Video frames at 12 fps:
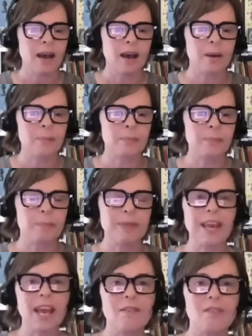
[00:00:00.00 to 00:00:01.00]
um,
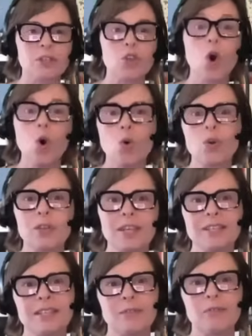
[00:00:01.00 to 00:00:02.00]
but they have a
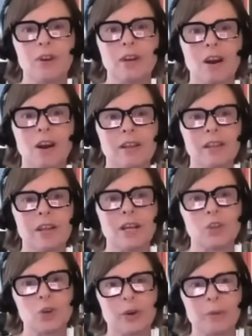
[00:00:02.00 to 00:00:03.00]
totally different
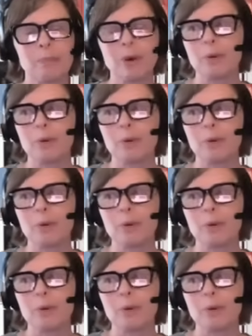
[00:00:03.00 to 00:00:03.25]
archaeological